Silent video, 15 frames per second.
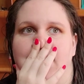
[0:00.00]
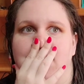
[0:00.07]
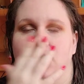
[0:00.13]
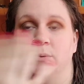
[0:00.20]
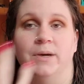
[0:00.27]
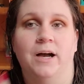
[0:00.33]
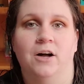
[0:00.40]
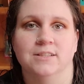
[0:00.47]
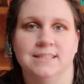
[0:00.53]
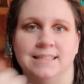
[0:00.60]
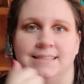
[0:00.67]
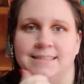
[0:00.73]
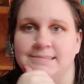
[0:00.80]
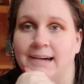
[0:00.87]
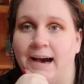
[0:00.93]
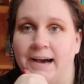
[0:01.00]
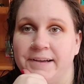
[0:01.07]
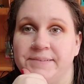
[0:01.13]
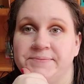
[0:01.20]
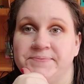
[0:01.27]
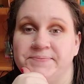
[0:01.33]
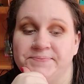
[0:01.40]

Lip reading: So we all didn't die.